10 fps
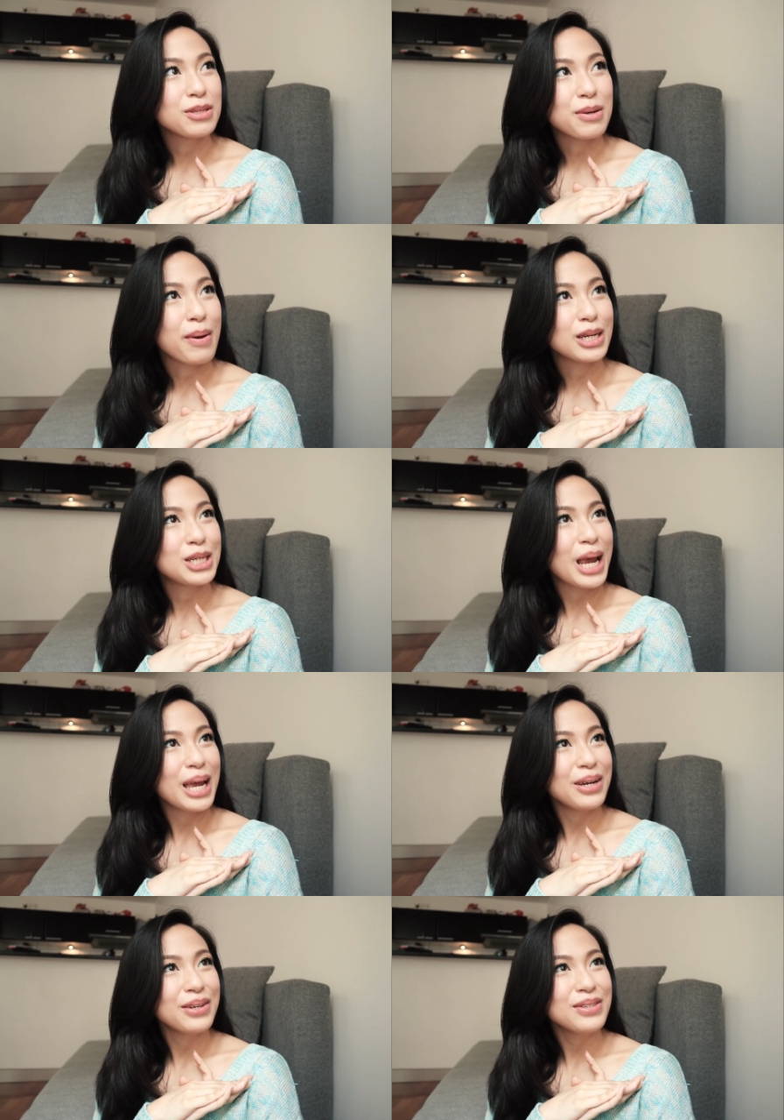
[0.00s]
to my
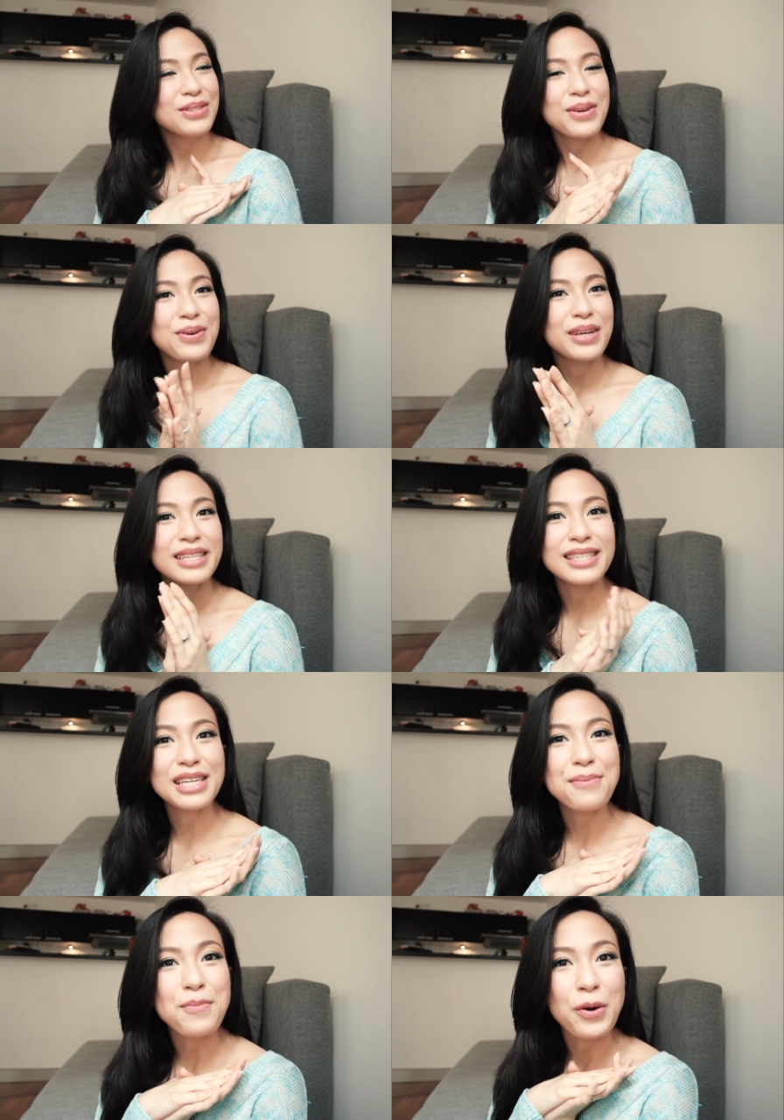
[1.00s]
channel so you can
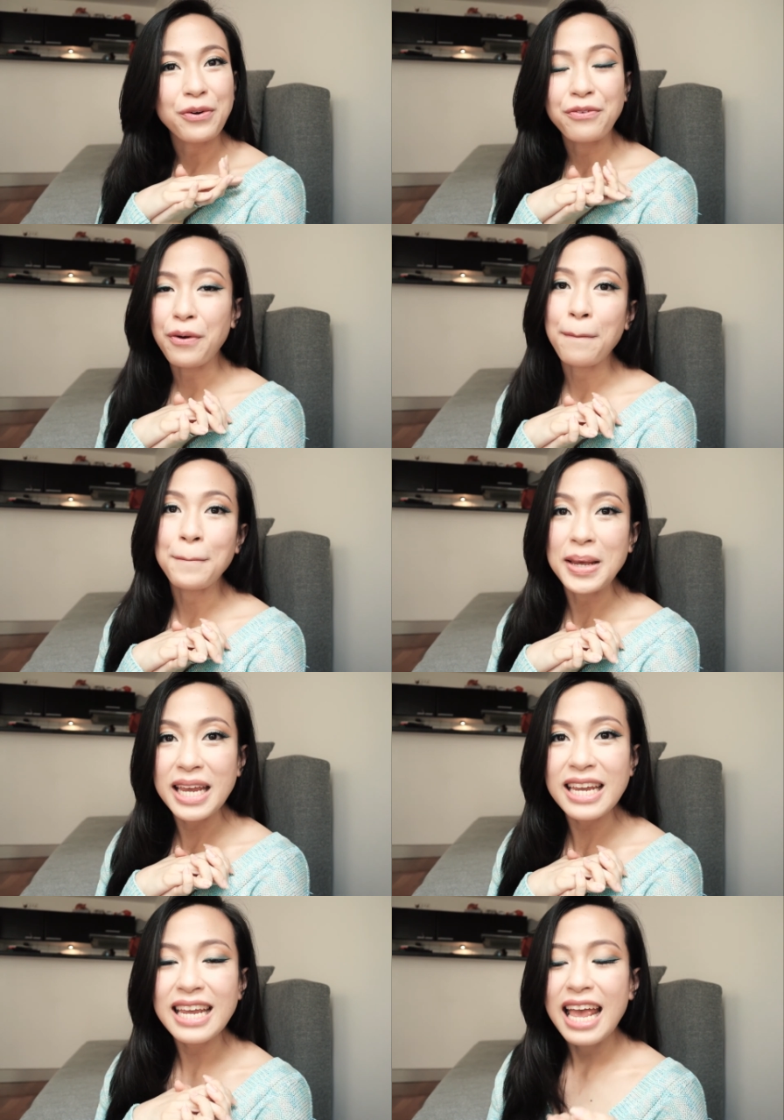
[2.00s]
see more from
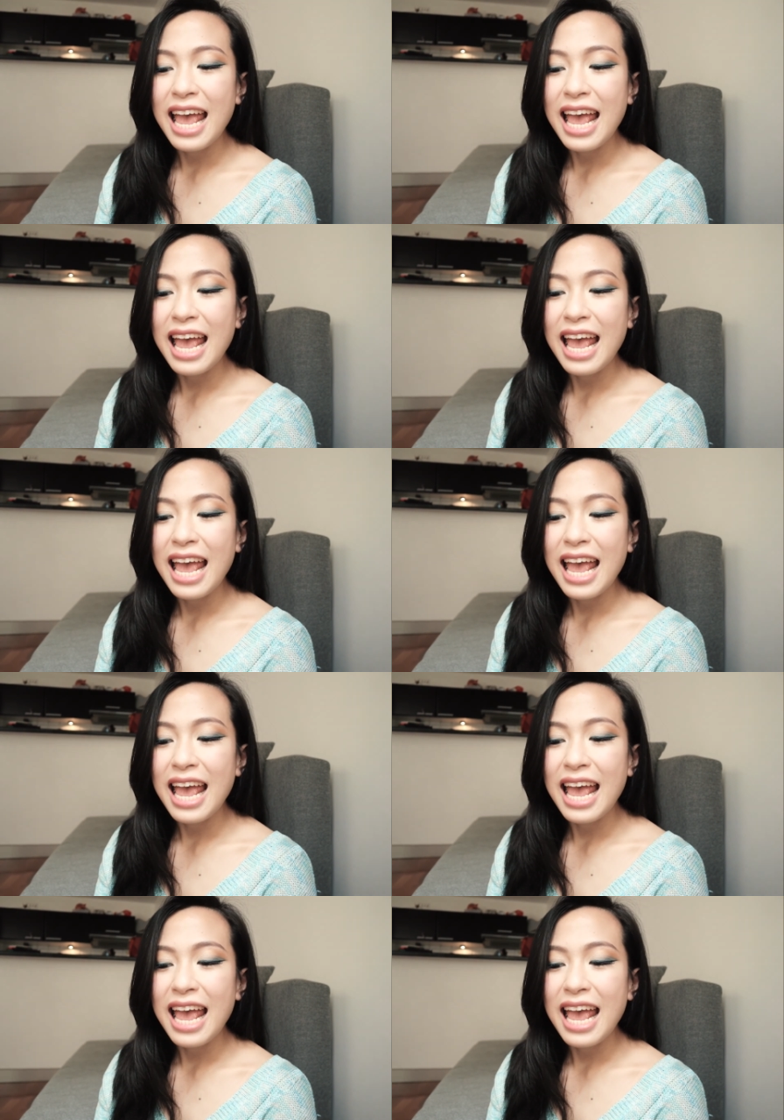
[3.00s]
me.